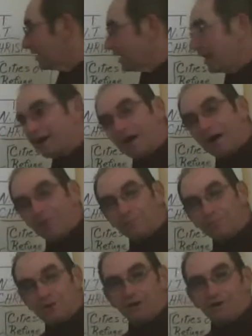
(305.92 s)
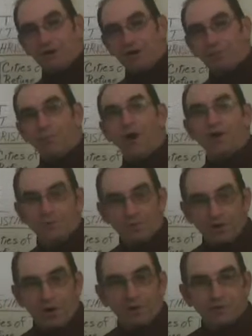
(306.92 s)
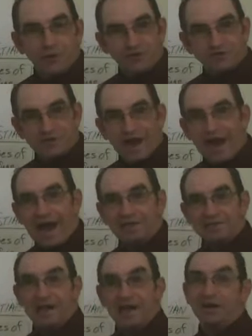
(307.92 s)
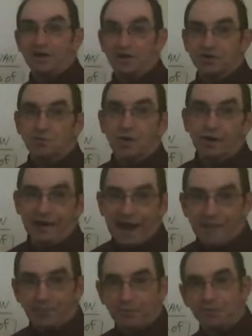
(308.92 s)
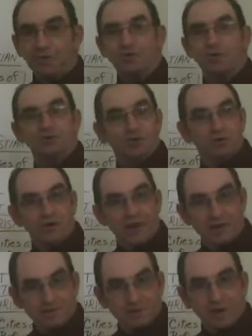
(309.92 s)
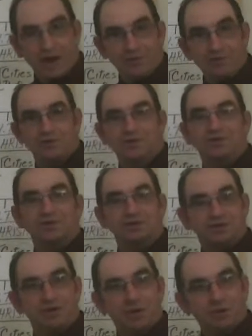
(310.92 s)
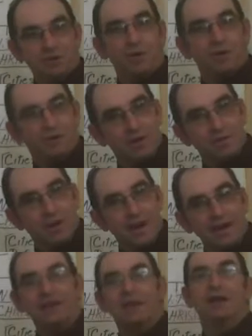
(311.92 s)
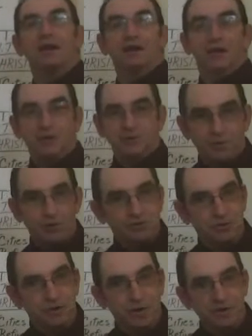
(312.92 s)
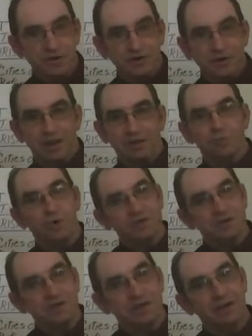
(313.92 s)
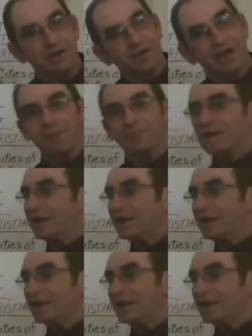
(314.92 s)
a monument on the other side saying, here's what happened. When your children ask about this and these stones, what do they mean? Here's what you're going to tell them was the event.